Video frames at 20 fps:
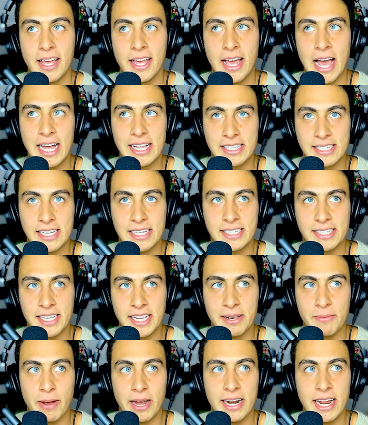at
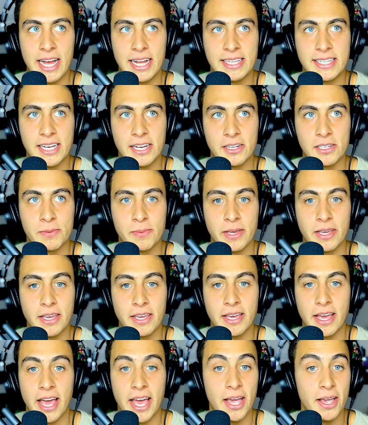16, my dad tells me,
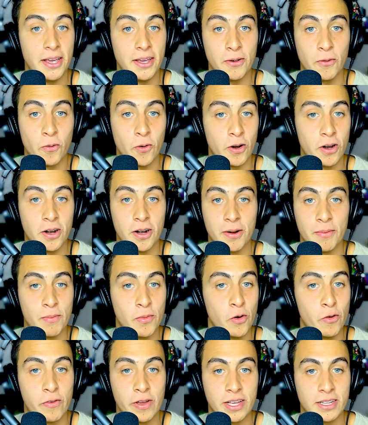"Hey, we're
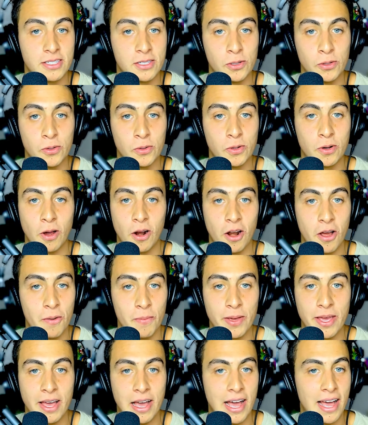moving to
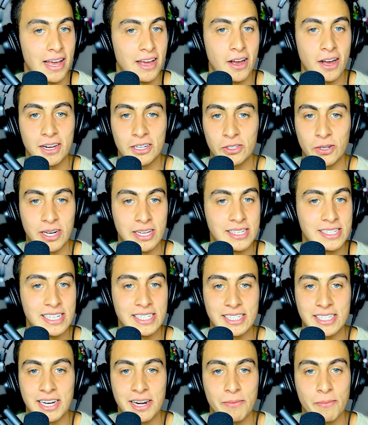Colombia." I got
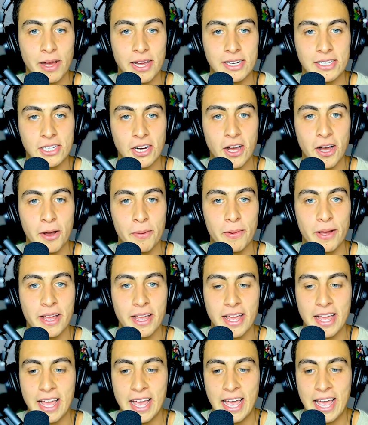transitioned in my job,
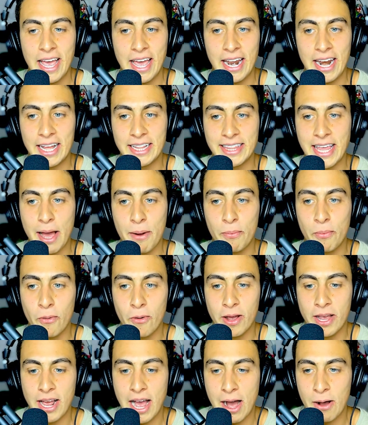and at that
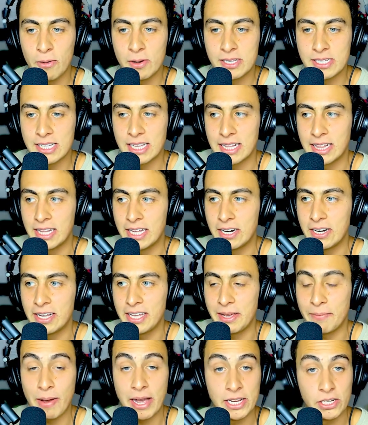point, I was
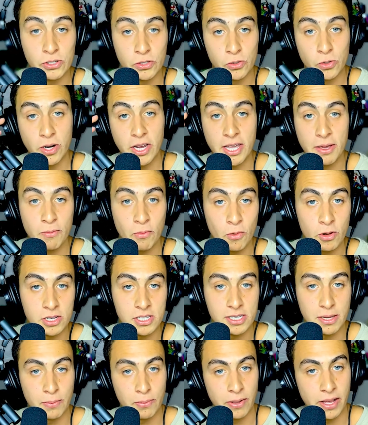literally my dream was
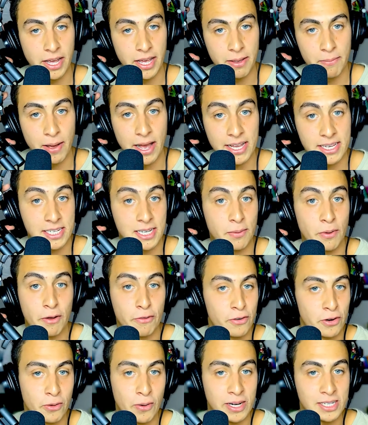to play basketball
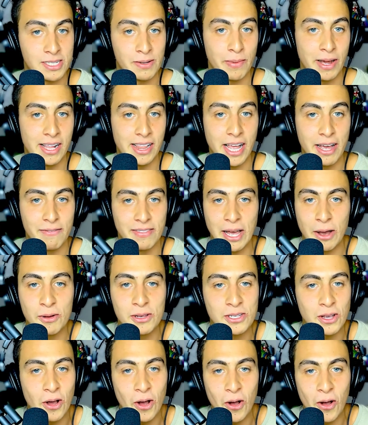for the rest of my life. That
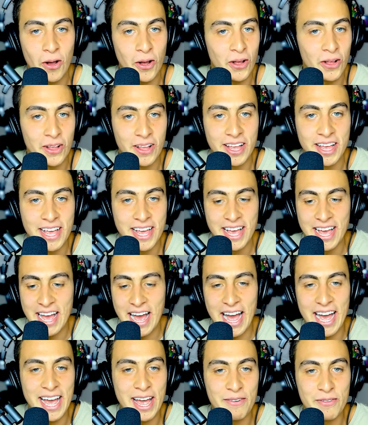was all
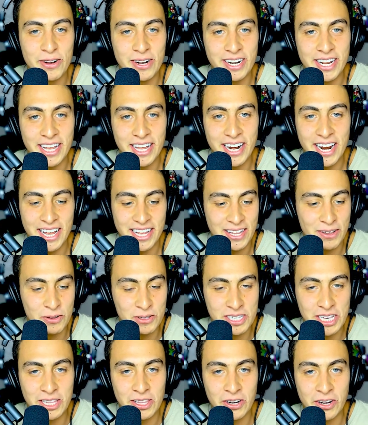I ever did. It
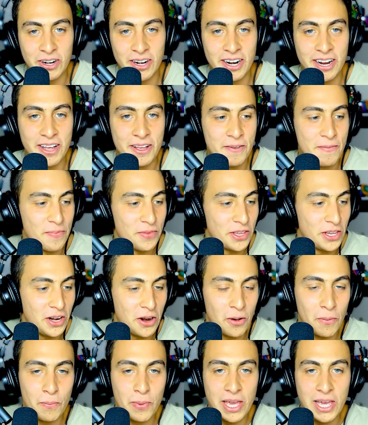was either you
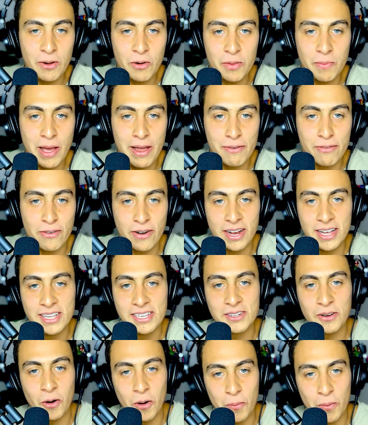know being with my friends
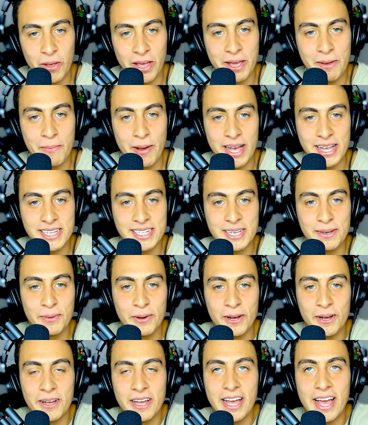or playing
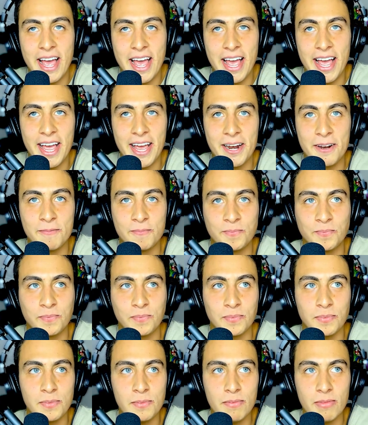basketball, and
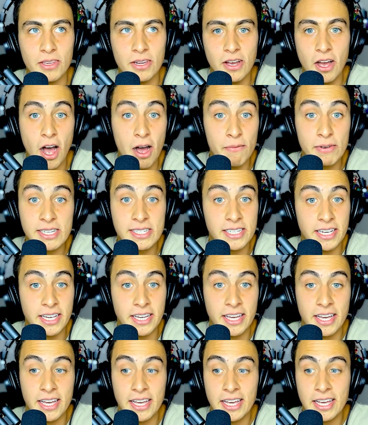
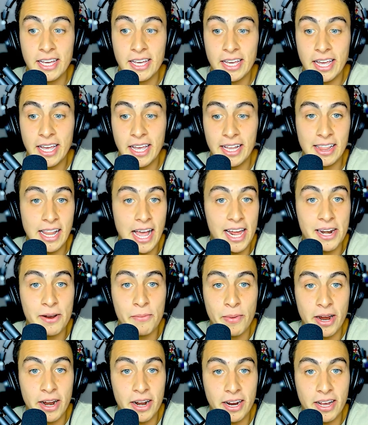obviously in Latin
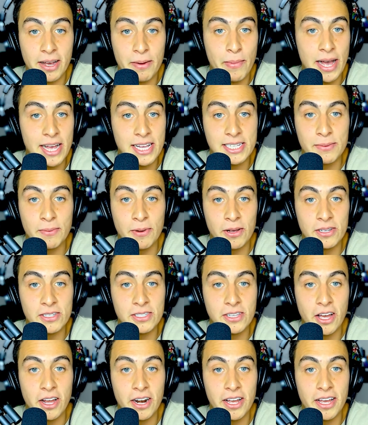America, basketball is
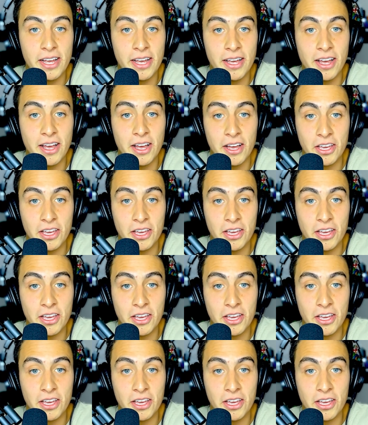not a, a